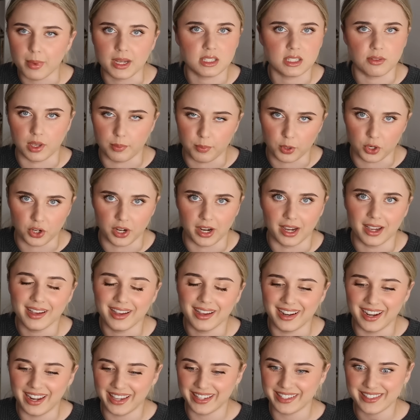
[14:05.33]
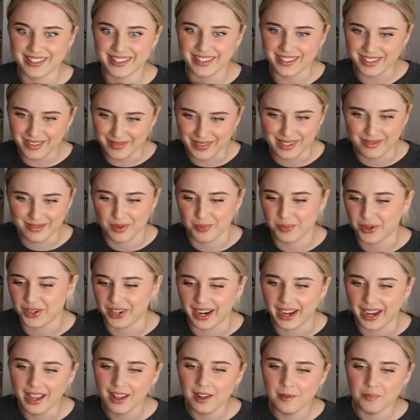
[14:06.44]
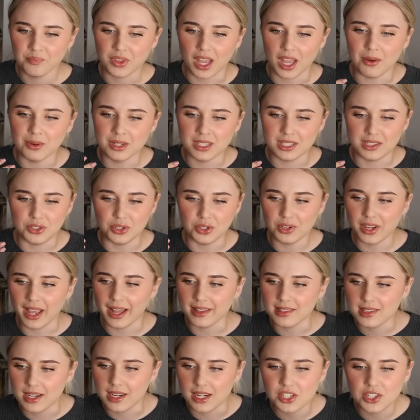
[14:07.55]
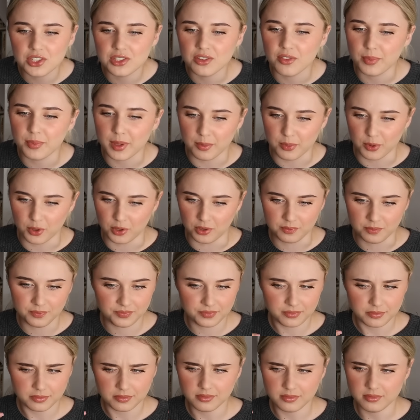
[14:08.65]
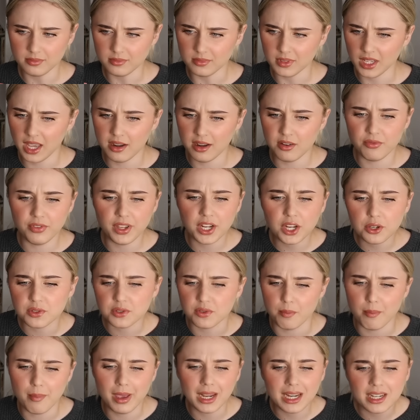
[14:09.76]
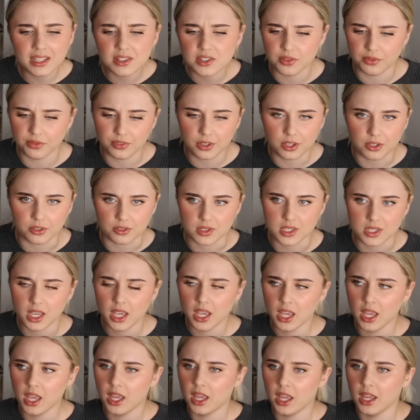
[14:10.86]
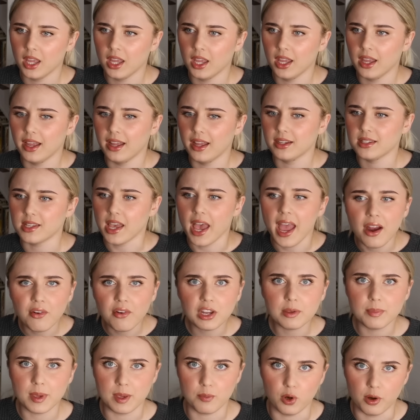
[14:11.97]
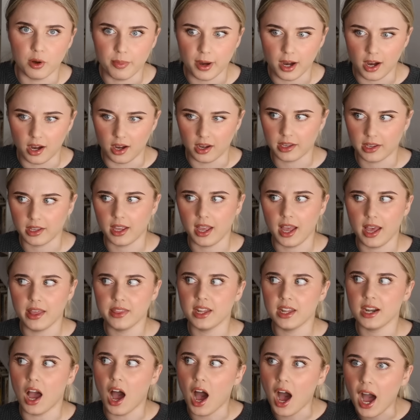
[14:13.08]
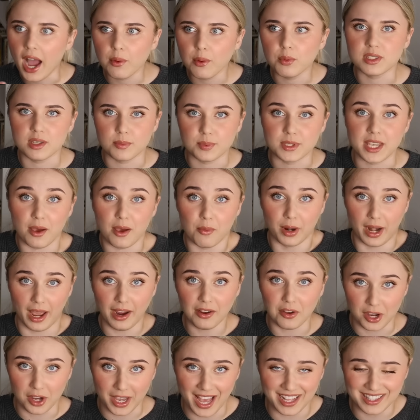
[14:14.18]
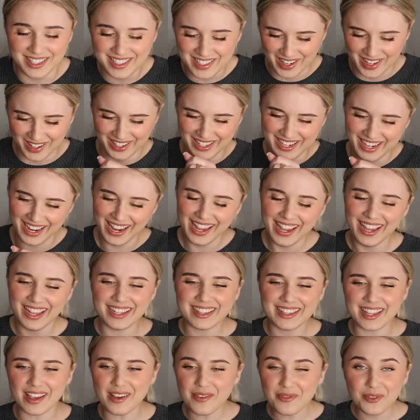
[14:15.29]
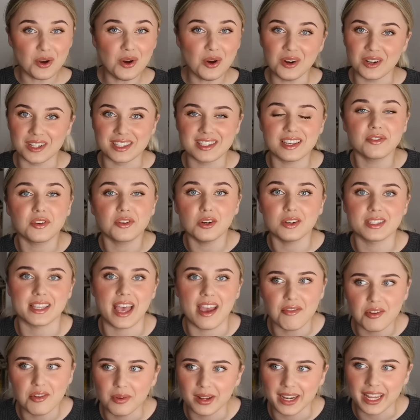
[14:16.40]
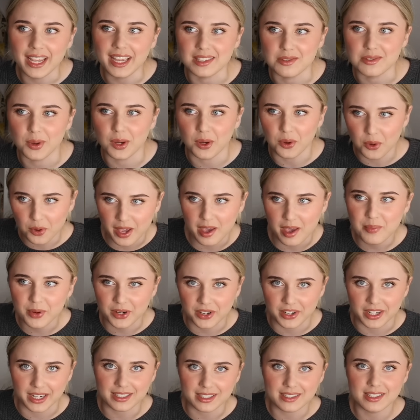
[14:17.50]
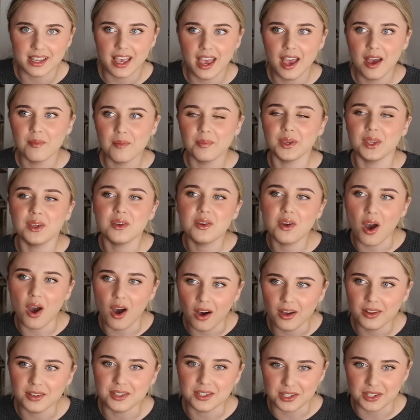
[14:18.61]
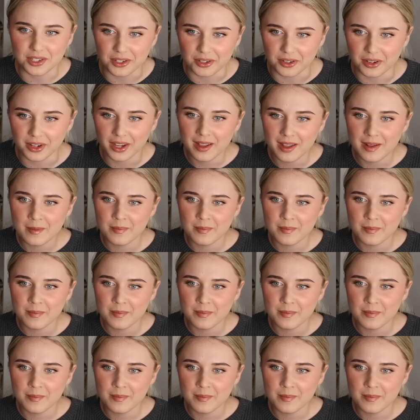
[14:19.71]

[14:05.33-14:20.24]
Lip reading: massive hypocrite, like such a massive hypocrite. I would do cancellations of people and videos with millions of views, tearing people apart. And then I was upset when I got canceled. Of course, everyone is. We're all hypocrites. But you can't do